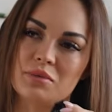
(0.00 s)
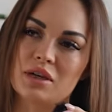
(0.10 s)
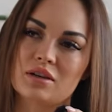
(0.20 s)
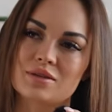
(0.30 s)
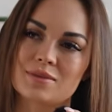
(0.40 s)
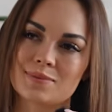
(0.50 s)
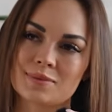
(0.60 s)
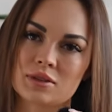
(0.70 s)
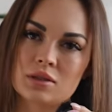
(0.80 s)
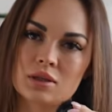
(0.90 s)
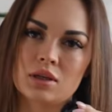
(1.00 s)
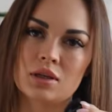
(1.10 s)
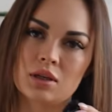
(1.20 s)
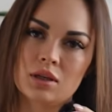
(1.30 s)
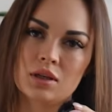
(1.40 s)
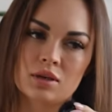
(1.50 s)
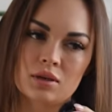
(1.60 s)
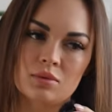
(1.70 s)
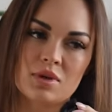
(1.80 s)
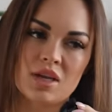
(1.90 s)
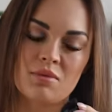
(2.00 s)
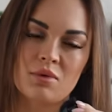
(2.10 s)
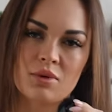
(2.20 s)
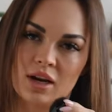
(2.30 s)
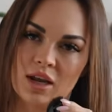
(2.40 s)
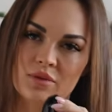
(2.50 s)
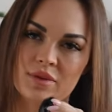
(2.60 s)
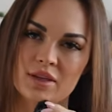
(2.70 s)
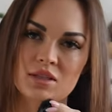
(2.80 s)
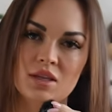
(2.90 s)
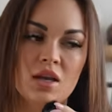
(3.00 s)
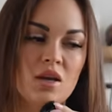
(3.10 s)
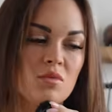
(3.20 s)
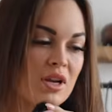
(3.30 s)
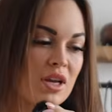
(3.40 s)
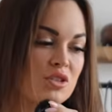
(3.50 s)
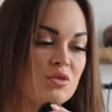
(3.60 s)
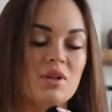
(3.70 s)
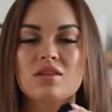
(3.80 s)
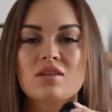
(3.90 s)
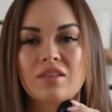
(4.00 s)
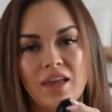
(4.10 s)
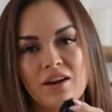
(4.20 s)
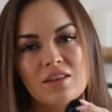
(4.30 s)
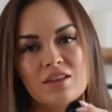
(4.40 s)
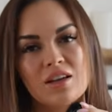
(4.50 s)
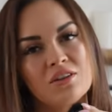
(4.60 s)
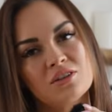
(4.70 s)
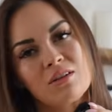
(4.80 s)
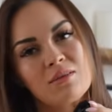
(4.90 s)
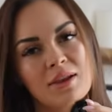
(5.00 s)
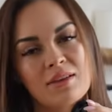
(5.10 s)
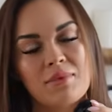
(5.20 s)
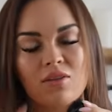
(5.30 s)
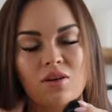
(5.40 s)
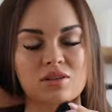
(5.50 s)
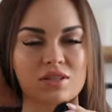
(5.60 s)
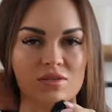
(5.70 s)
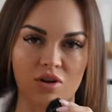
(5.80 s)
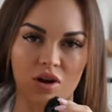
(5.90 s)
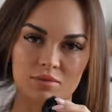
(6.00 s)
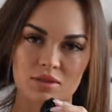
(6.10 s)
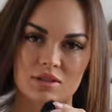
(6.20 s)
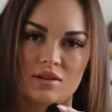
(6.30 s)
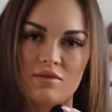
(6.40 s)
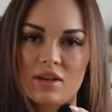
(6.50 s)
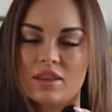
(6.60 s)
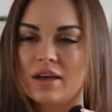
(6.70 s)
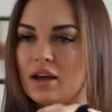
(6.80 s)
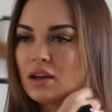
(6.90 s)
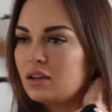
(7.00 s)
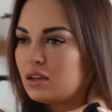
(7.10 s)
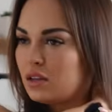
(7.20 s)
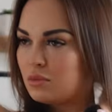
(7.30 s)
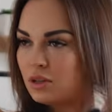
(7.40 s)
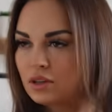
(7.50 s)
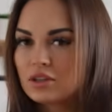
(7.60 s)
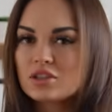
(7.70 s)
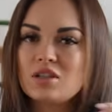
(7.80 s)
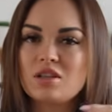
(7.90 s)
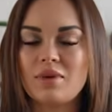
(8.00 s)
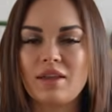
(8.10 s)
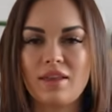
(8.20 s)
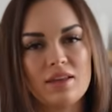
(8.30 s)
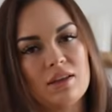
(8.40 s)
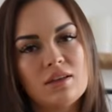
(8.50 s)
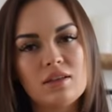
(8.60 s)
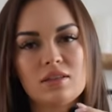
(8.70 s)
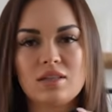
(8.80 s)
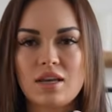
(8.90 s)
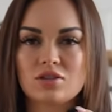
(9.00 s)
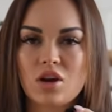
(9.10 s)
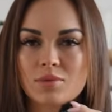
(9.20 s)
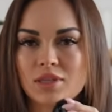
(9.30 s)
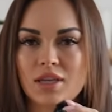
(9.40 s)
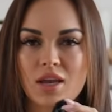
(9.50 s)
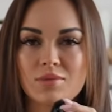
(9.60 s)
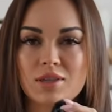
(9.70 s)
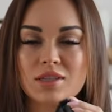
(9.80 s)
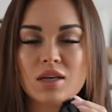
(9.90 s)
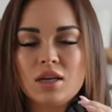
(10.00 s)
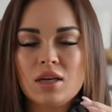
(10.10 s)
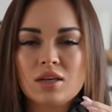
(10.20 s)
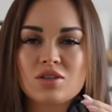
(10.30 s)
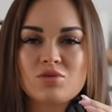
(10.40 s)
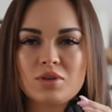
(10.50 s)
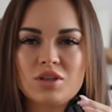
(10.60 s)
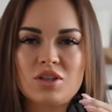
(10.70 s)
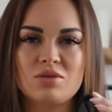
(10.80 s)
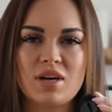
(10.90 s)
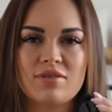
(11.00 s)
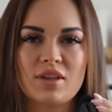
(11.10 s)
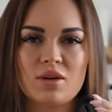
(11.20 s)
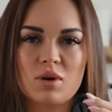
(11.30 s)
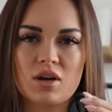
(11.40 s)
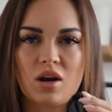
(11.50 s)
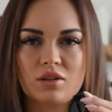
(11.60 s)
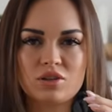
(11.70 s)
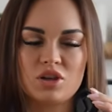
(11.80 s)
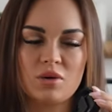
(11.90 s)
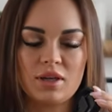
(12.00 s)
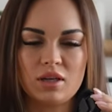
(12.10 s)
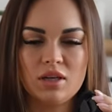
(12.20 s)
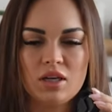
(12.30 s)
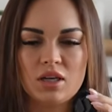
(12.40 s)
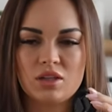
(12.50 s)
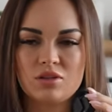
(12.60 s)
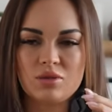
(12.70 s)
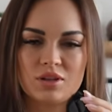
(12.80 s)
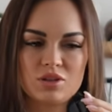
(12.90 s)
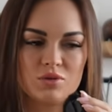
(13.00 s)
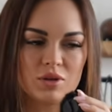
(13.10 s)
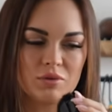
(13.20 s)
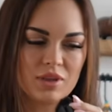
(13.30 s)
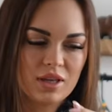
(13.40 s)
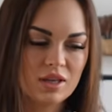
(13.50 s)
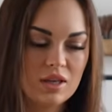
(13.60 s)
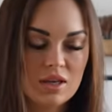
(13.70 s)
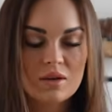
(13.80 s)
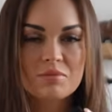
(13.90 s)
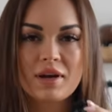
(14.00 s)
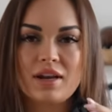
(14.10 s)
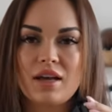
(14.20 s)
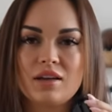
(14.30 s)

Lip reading: because we can't be working out in this, but I do like to layer this under some like my long sleeve crops and stuff like that, underneath my like tank tops and camis, because it's really cute to have like one color showing and do like a two-tone thing. But